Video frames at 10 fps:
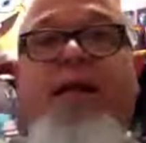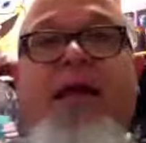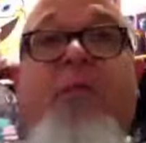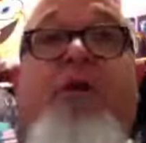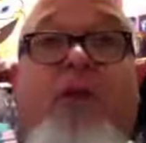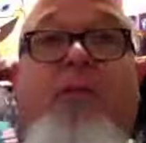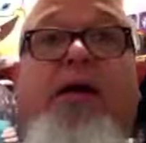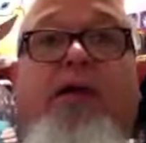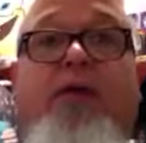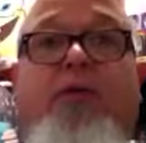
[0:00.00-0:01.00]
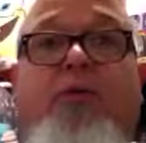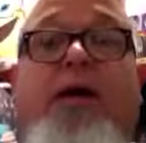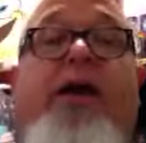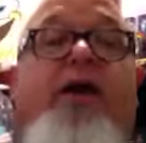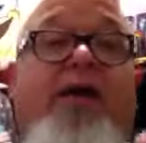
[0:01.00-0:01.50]
name on my
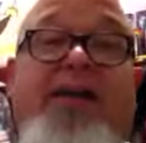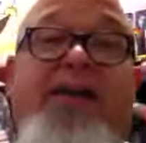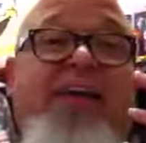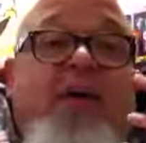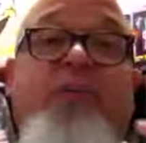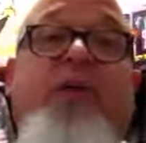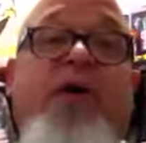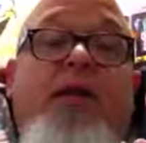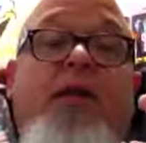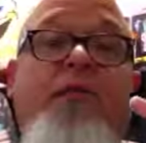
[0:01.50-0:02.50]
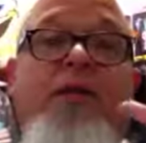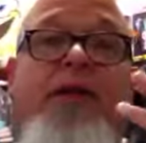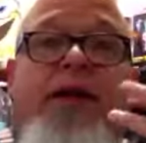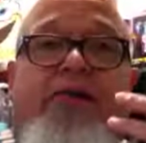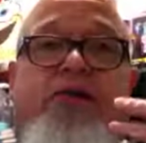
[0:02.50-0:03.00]
underwear like anybody
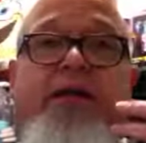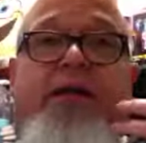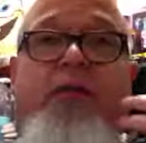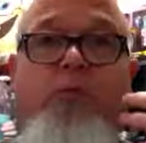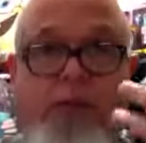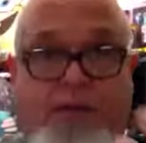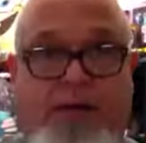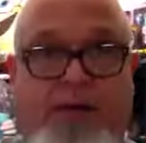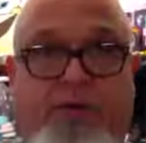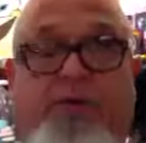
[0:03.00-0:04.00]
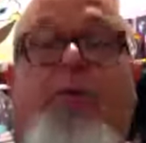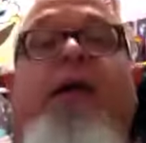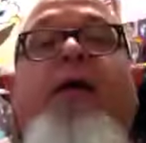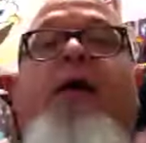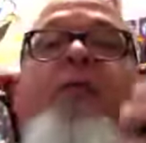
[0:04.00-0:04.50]
would actually want my
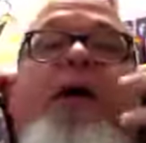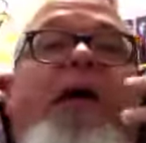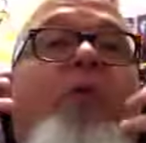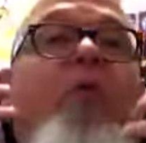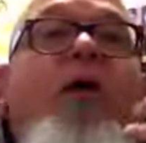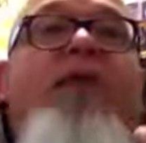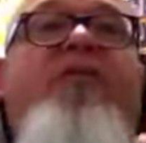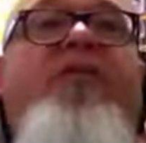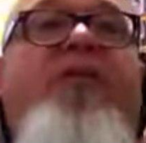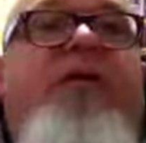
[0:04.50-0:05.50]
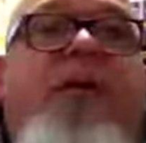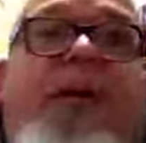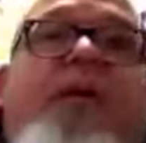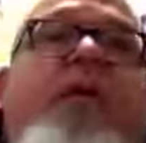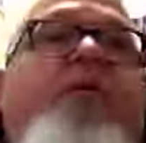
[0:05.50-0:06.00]
underwear. But I wanted to
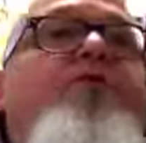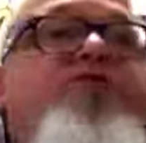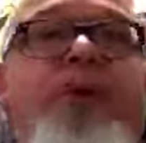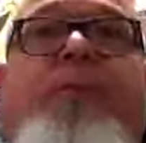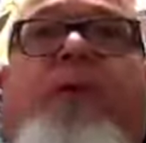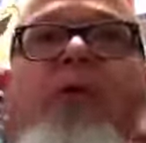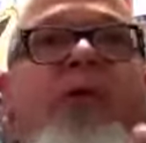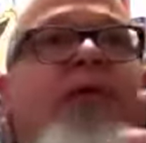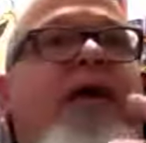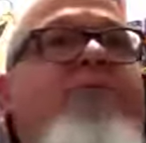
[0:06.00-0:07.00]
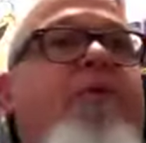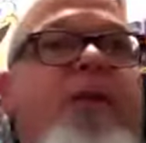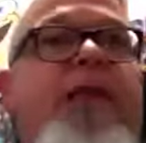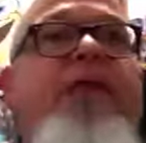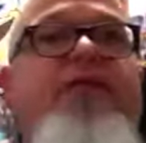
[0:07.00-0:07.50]
declare ownership. I wanted
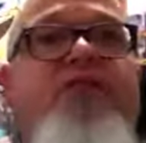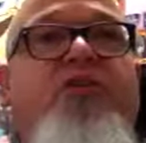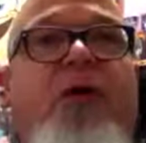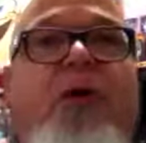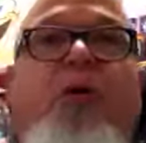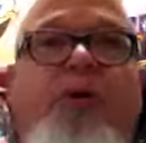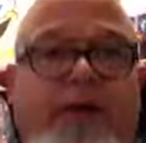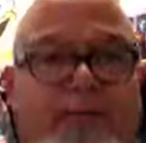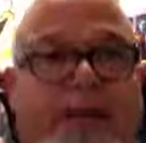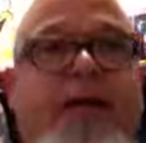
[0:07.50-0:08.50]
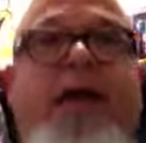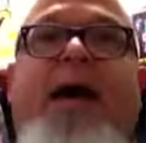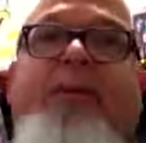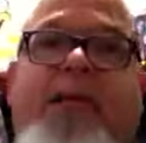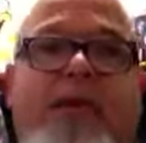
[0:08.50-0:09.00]
everybody to know in my
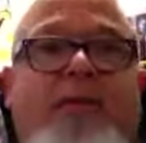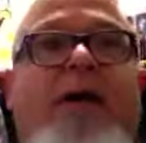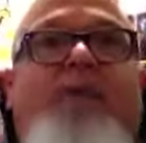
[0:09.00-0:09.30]
cabin, in my